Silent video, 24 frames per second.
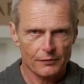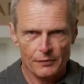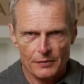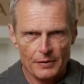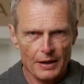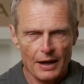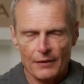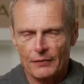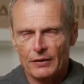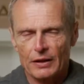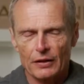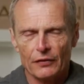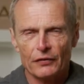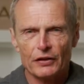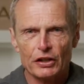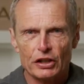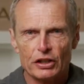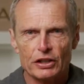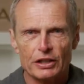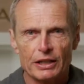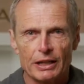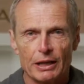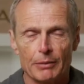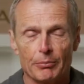having the fish
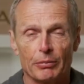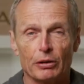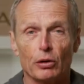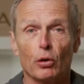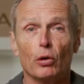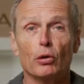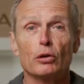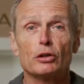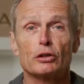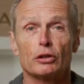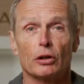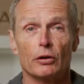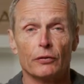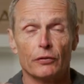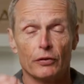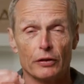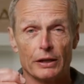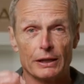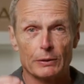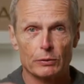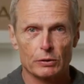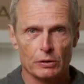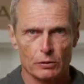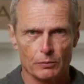see it, but also for
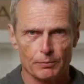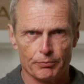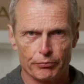the